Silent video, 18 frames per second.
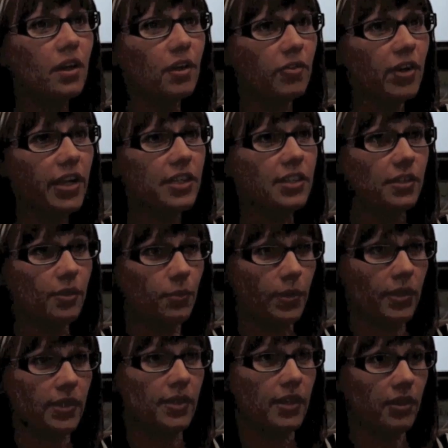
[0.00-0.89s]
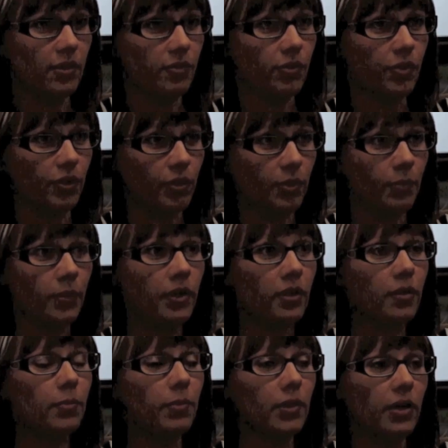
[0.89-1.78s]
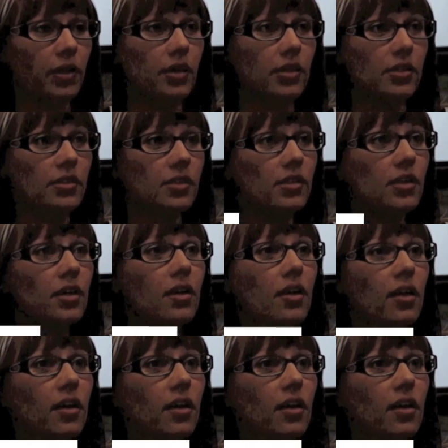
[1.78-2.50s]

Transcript: I registered with Ascendant Recruitment because